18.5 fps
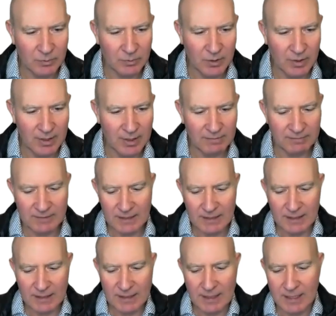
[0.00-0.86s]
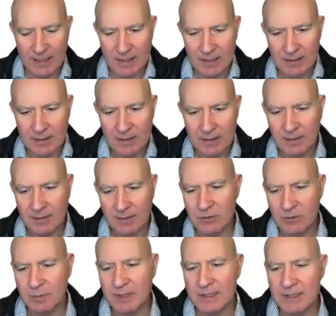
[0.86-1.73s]
FTE here.
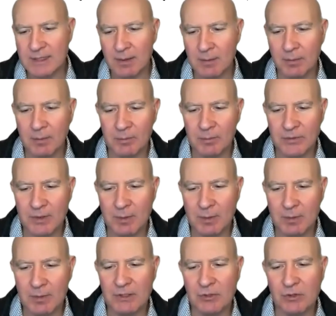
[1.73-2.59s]
This will be somebody